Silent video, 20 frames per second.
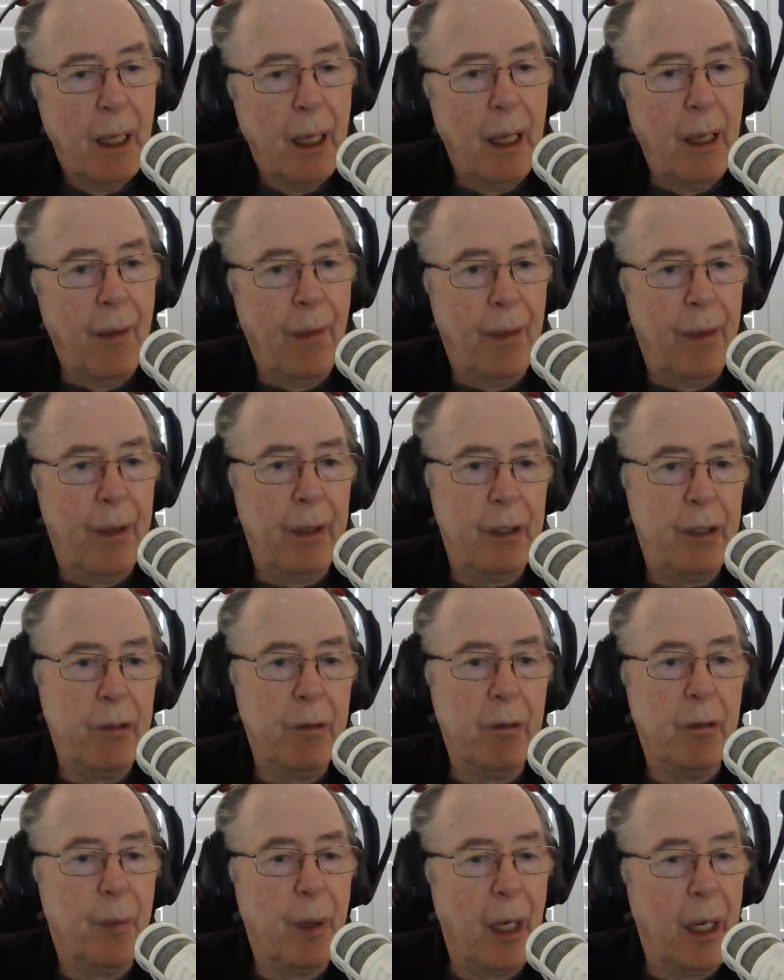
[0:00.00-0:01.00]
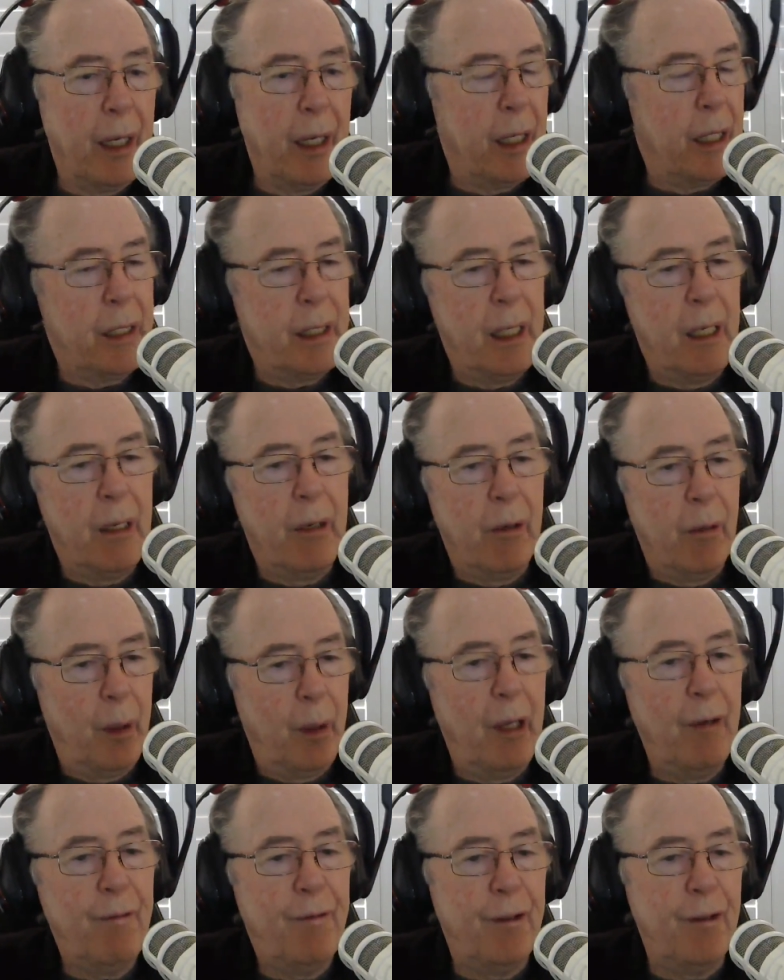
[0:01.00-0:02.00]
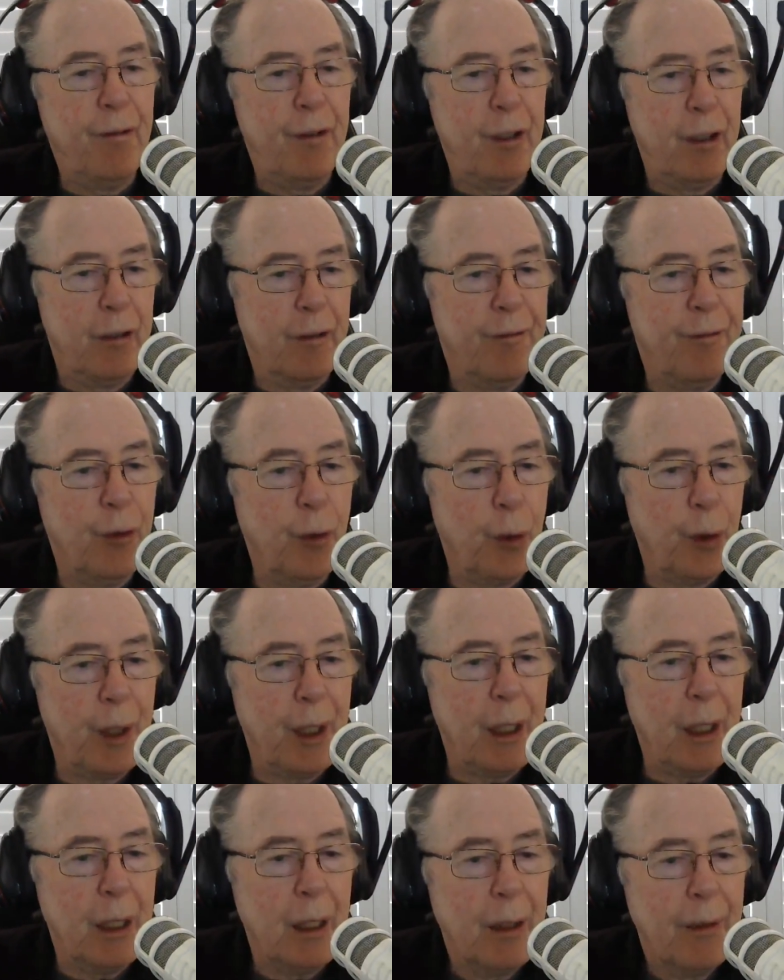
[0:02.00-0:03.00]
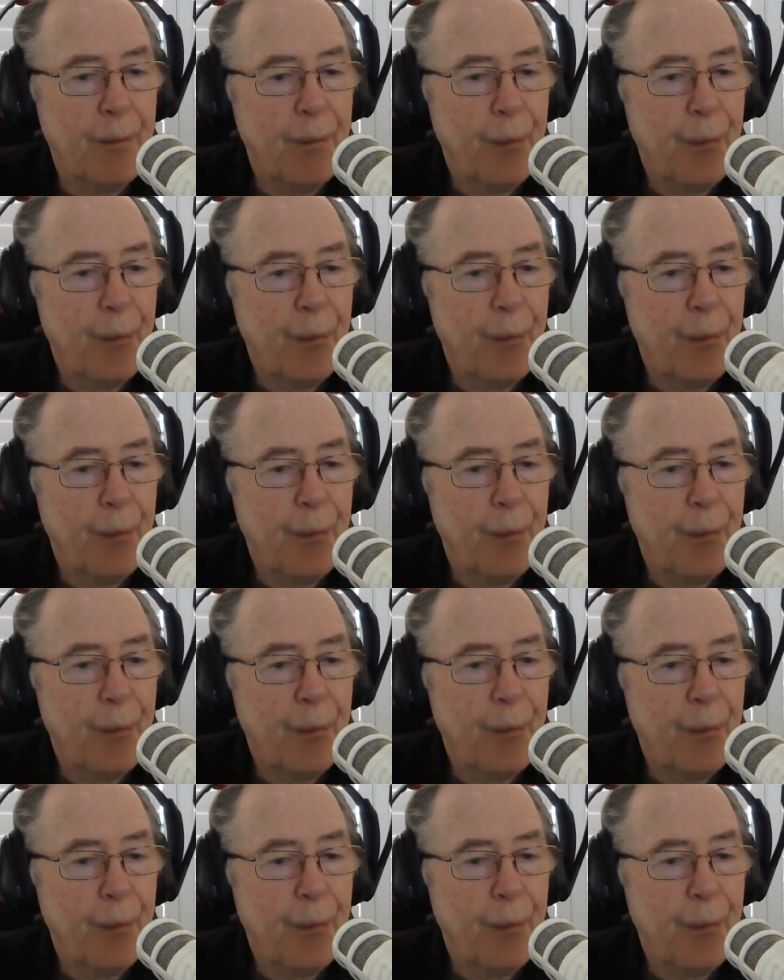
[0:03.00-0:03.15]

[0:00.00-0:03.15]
And the durability is down to about 50 or 40.